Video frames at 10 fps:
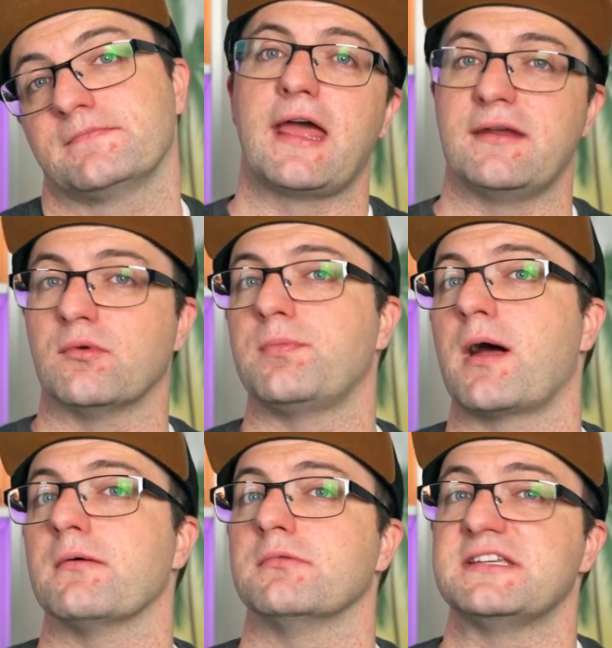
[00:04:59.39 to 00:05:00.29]
and it will
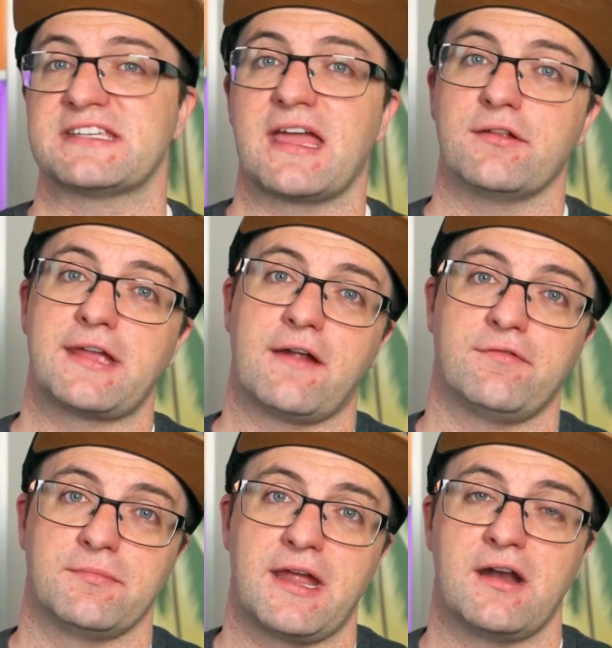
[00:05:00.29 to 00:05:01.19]
probably scale down
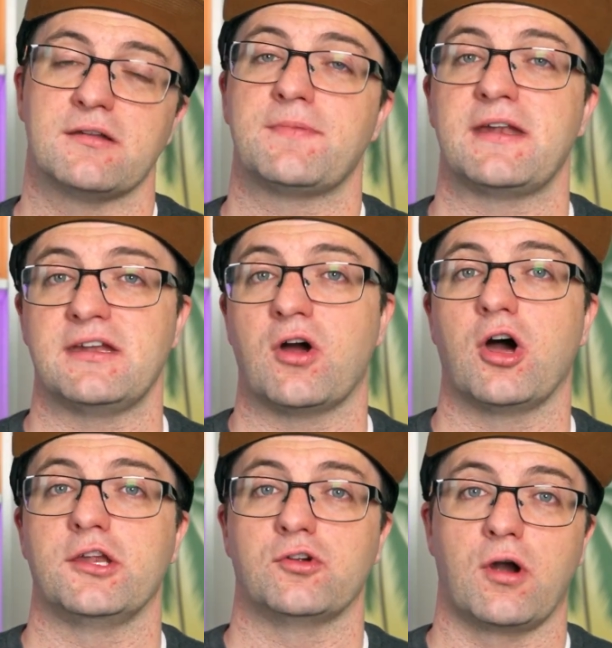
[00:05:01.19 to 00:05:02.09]
from there depending
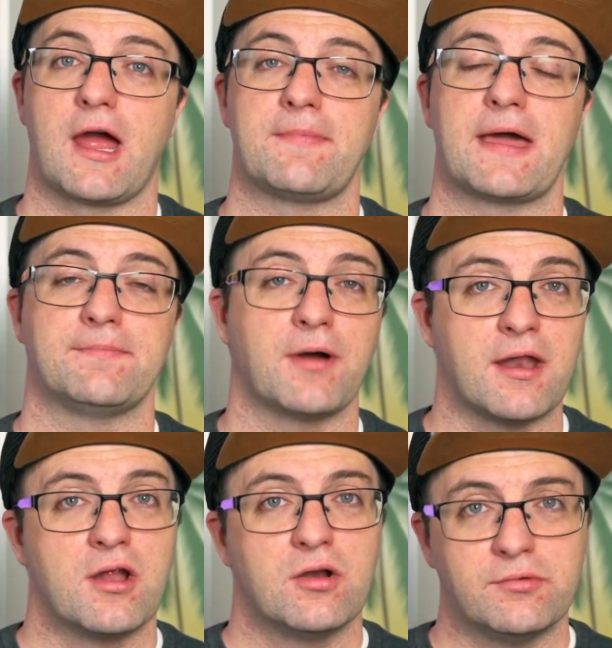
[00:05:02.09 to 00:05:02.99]
on your iPad.
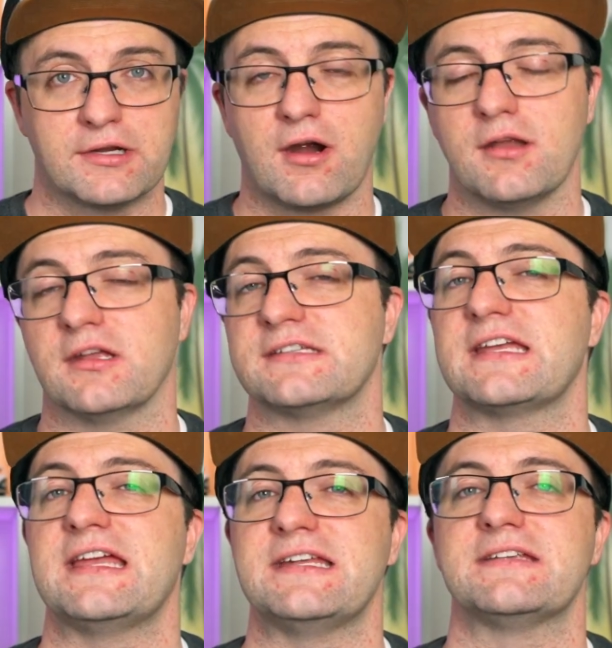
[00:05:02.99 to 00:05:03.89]
But regardless,
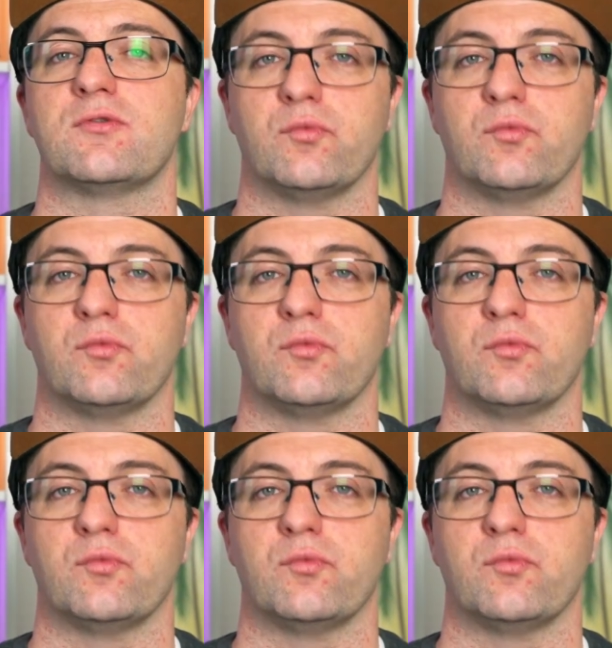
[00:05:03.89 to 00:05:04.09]
it is